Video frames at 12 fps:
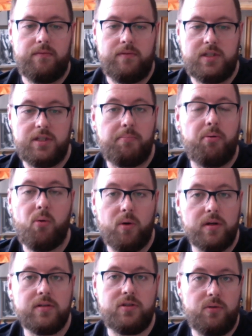
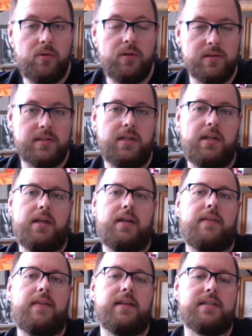support tools
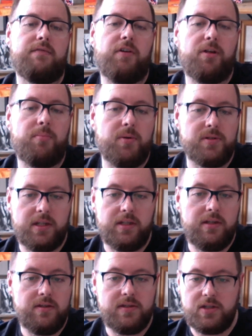that developers
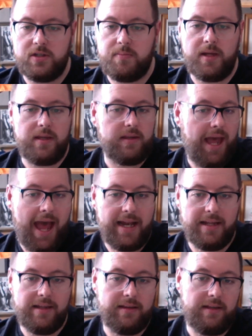can use just by
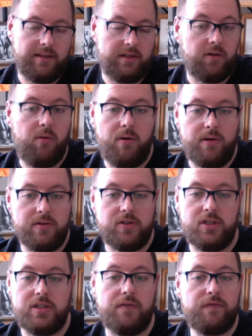adding, the quote here is
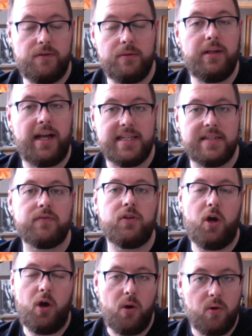just a few lines of
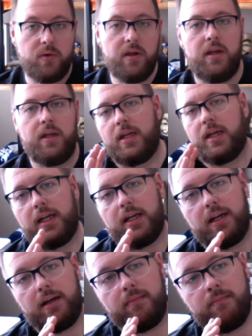code.
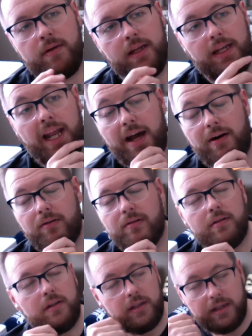Now,
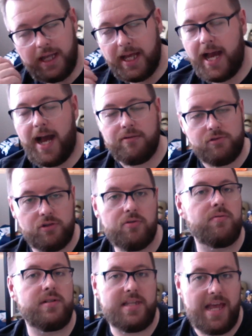how
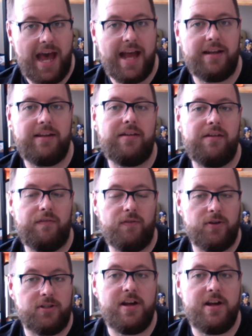true is that? First